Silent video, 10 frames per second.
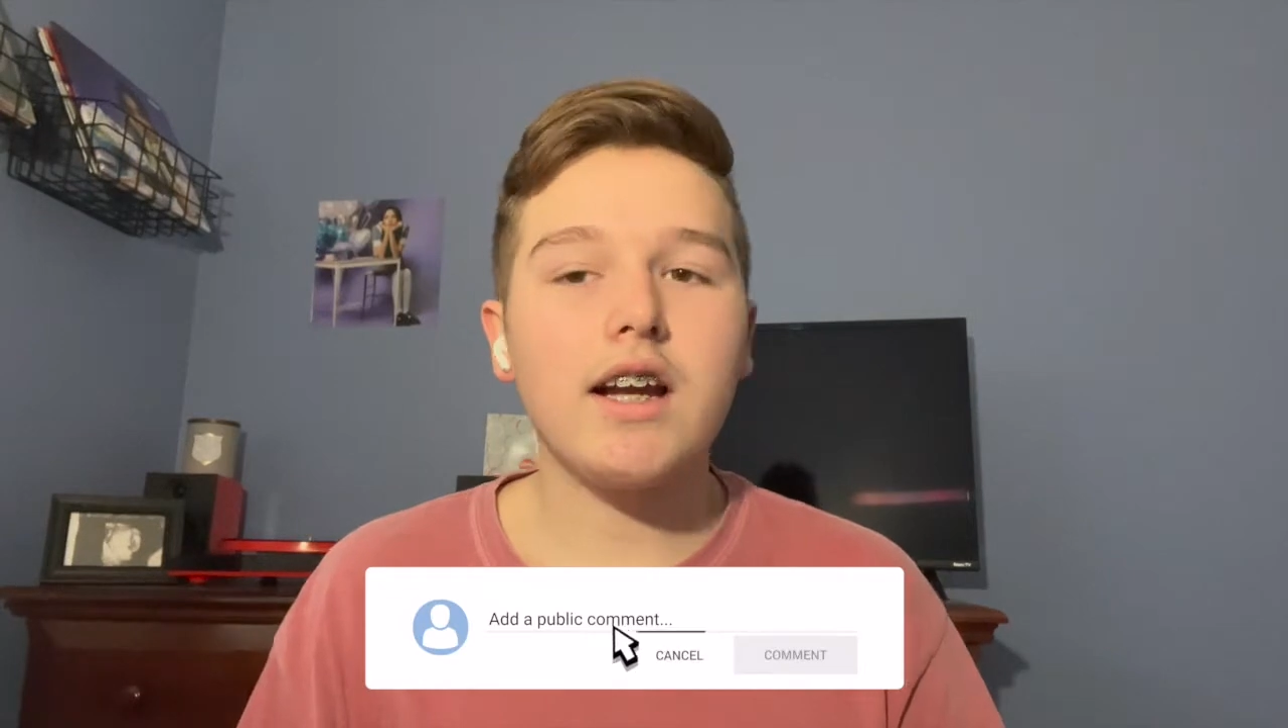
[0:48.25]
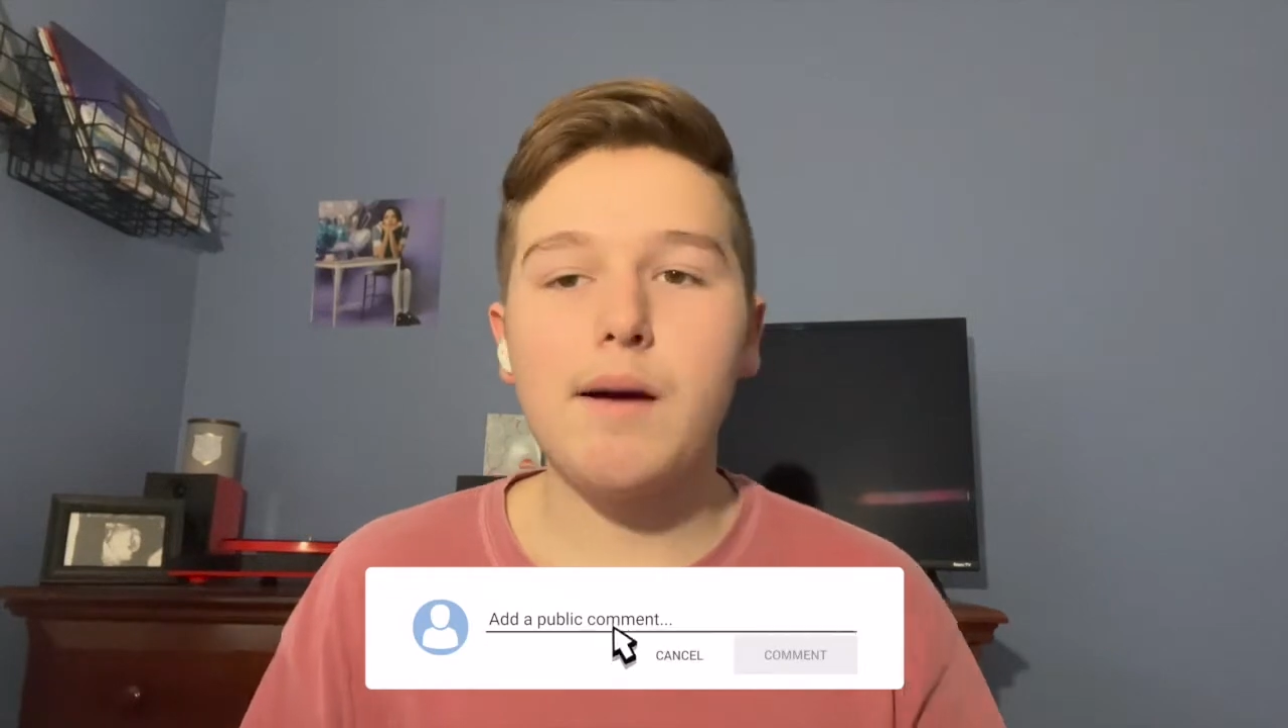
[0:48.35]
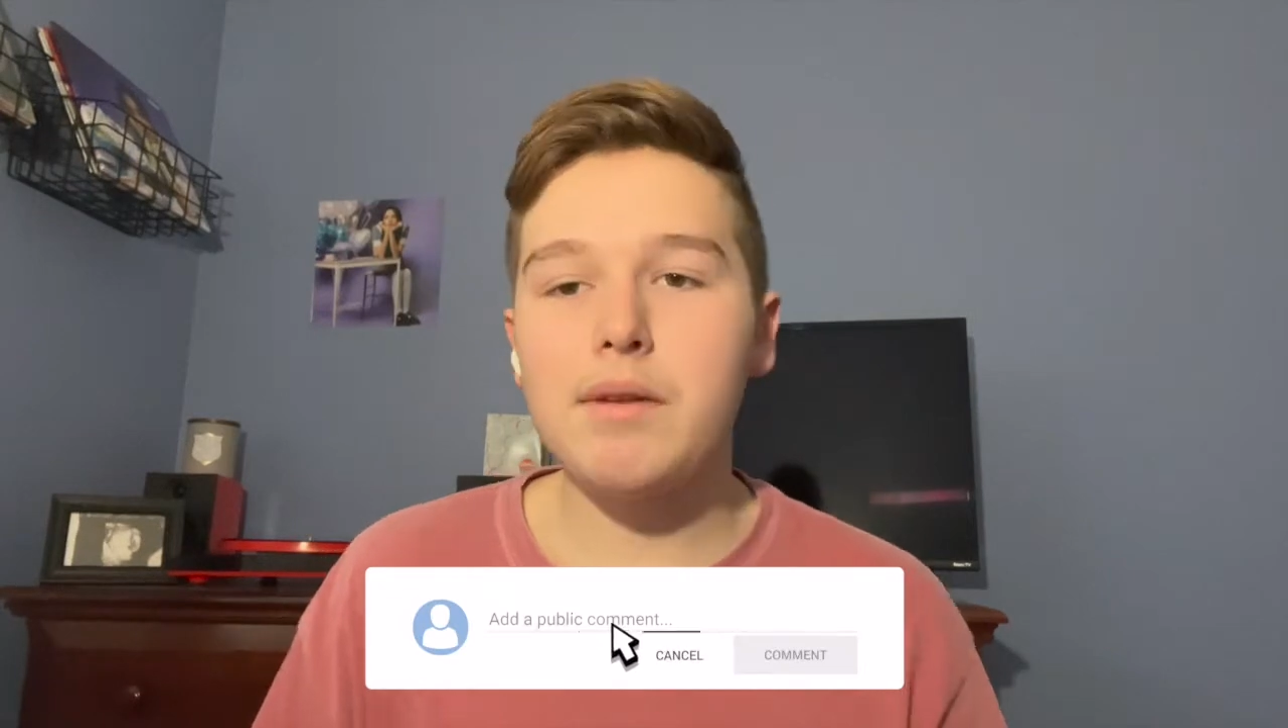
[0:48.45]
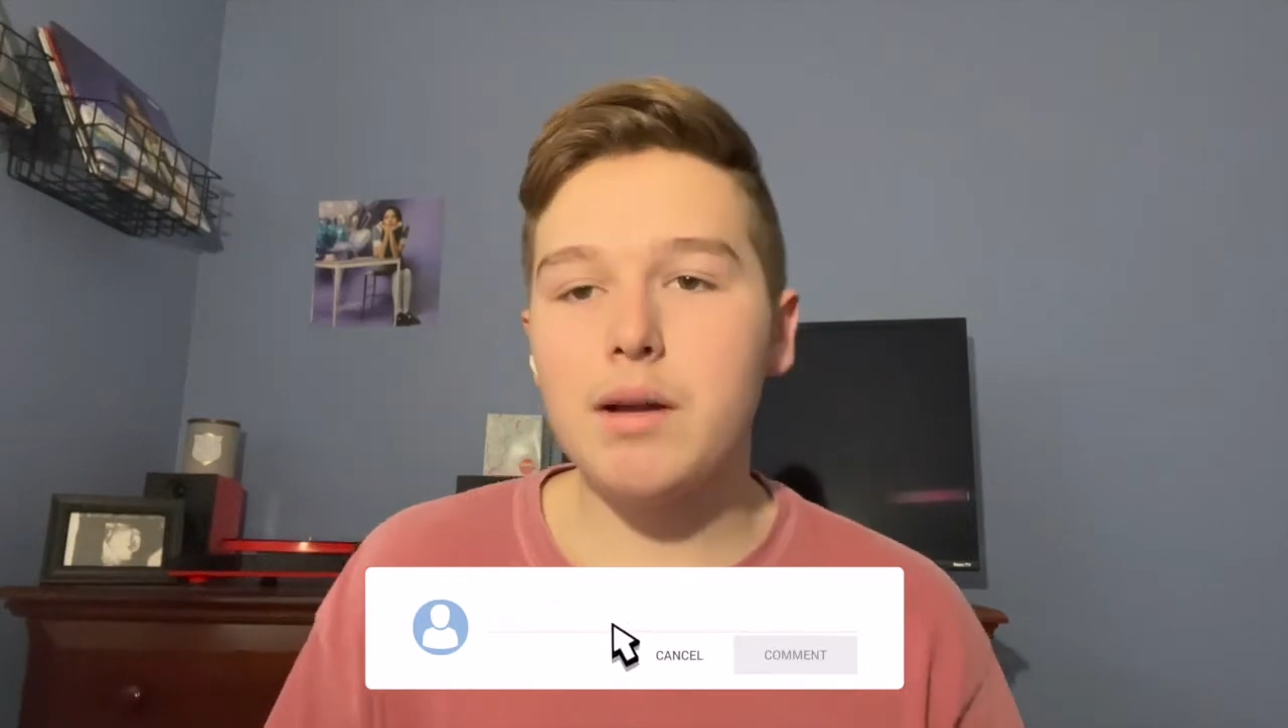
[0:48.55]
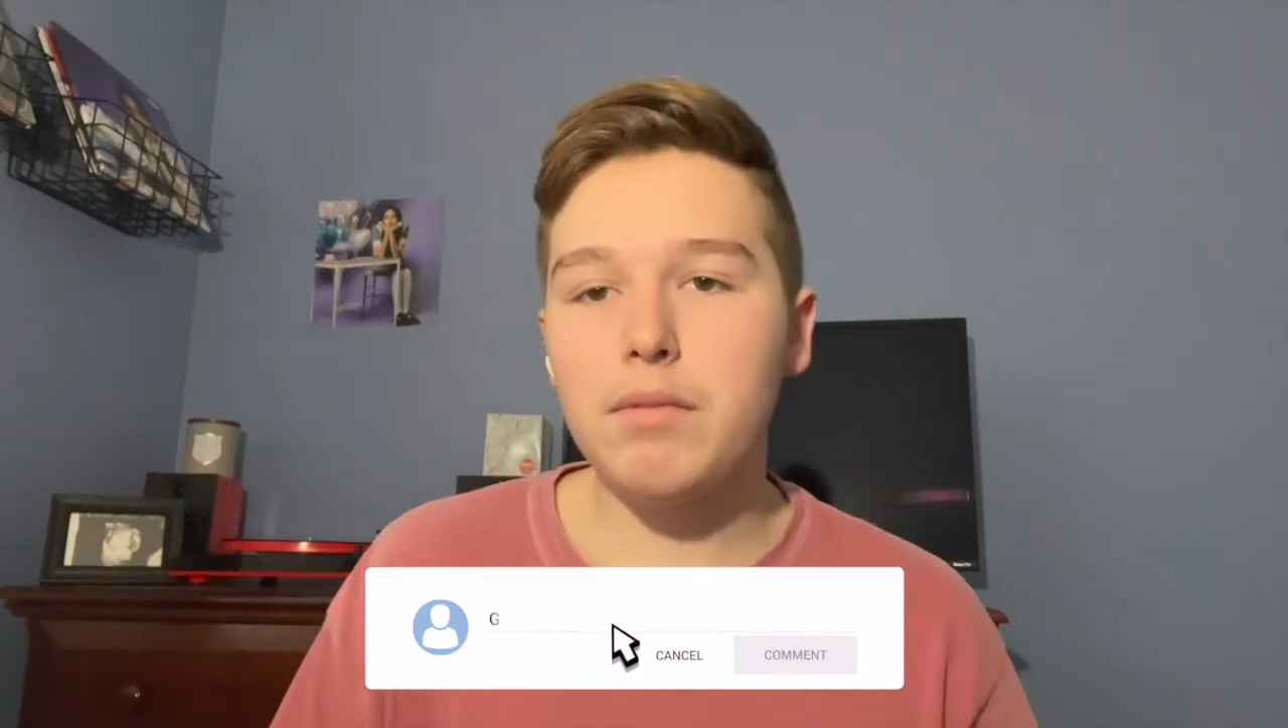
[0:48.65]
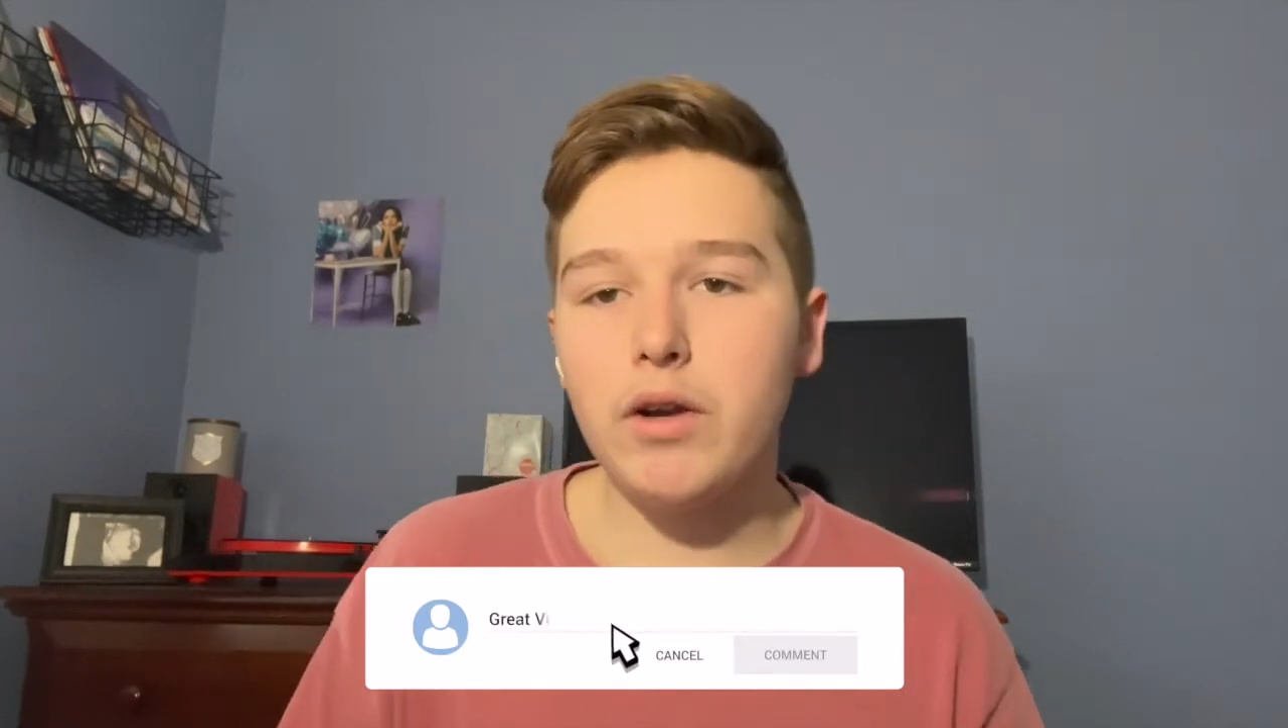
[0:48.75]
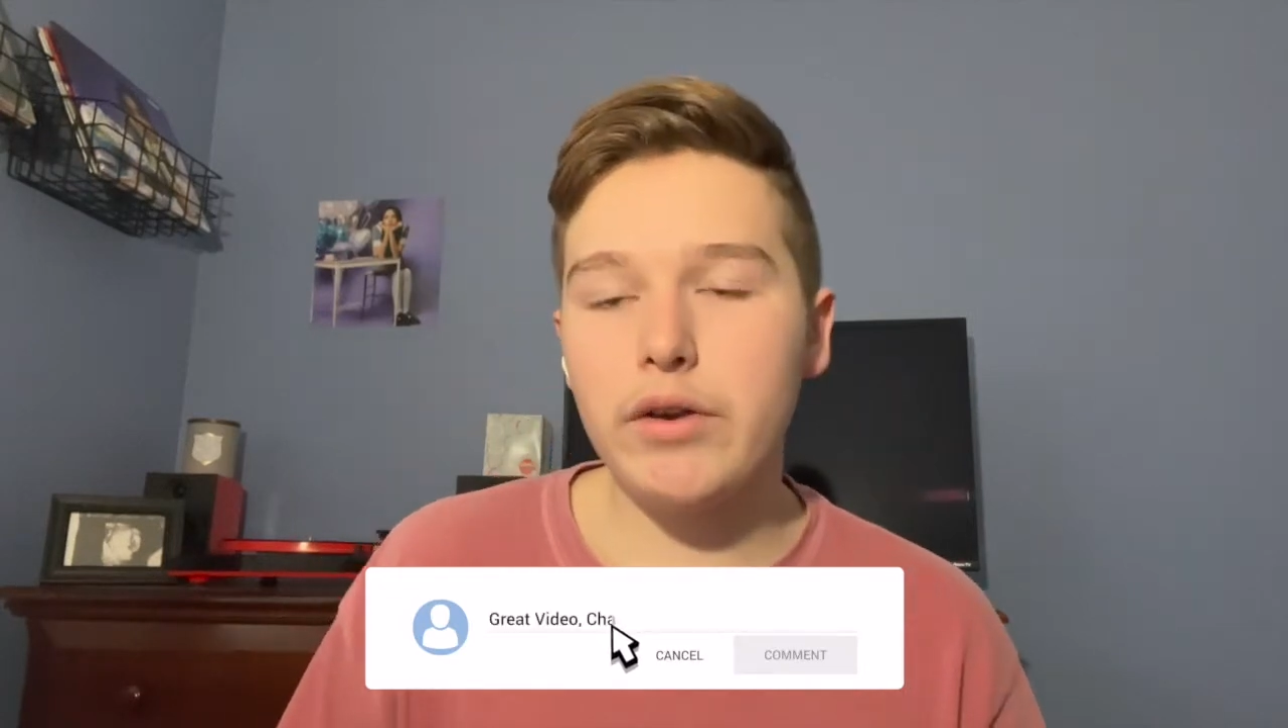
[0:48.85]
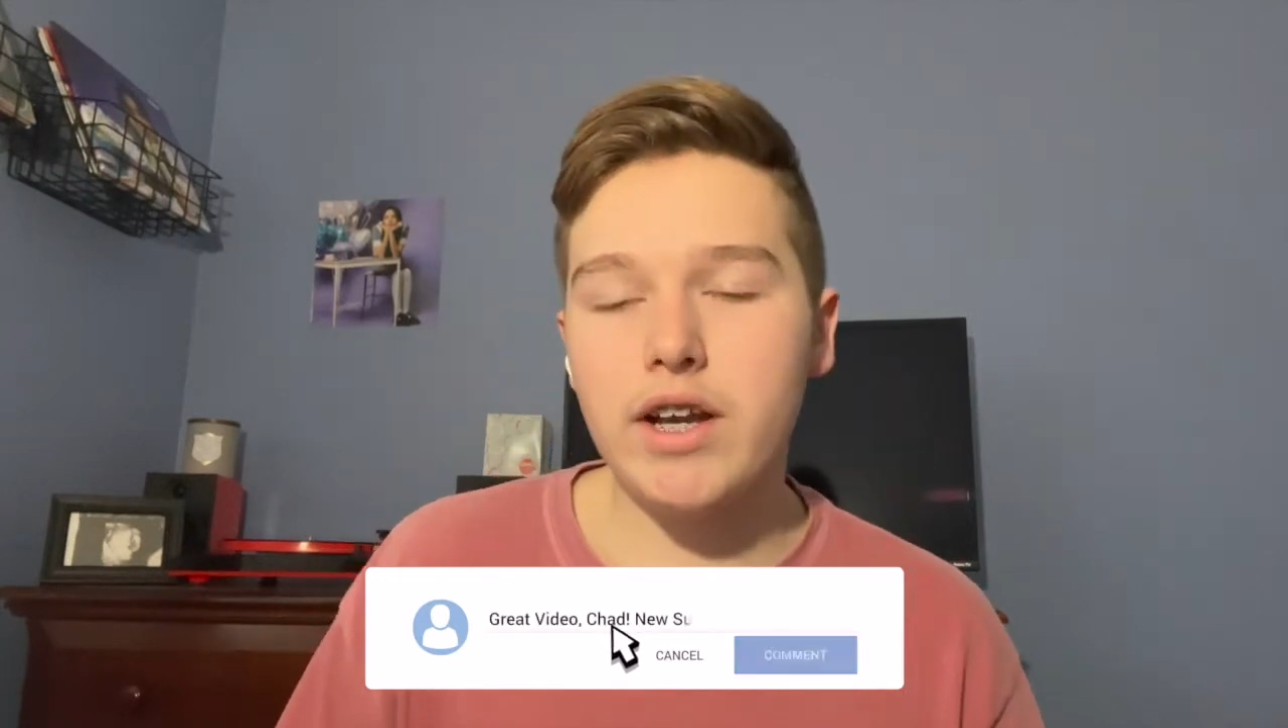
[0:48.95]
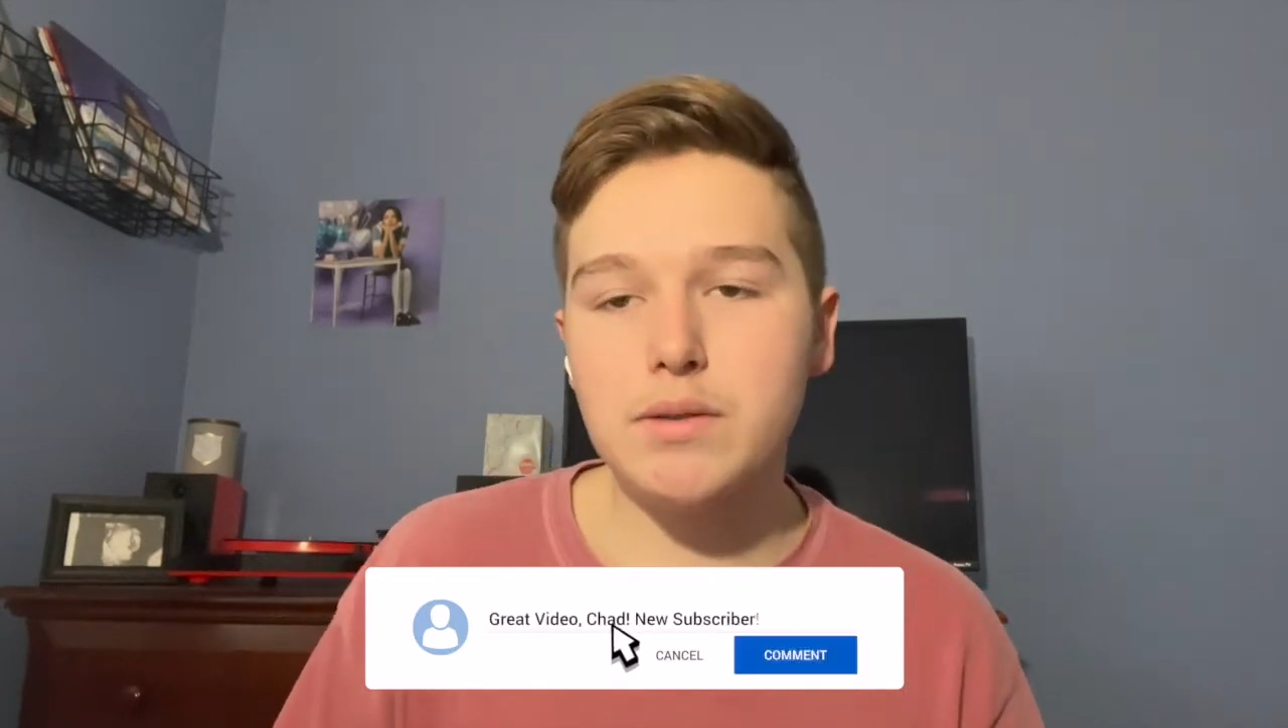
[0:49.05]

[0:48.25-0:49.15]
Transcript: comment down below what you guys